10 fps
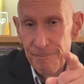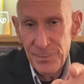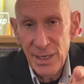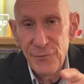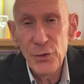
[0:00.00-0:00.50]

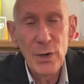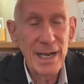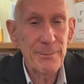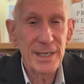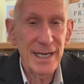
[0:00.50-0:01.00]
If you
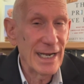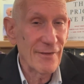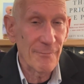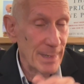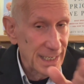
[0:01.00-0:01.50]
happen to have
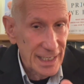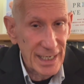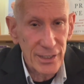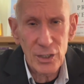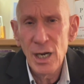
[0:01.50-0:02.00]

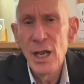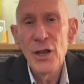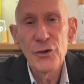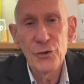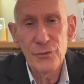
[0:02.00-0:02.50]
Medicare,
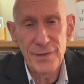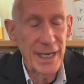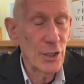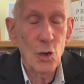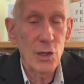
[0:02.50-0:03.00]
they
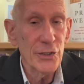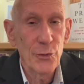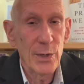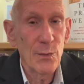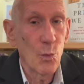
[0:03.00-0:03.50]
call
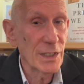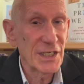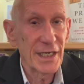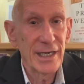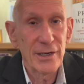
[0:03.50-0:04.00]
you in once
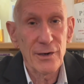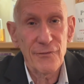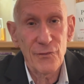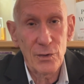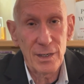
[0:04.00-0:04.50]
a year
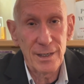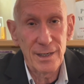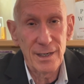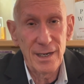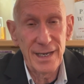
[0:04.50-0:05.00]
for
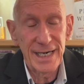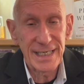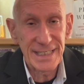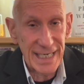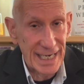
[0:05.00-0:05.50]
an
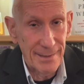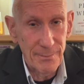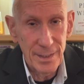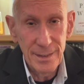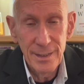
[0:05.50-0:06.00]
exam.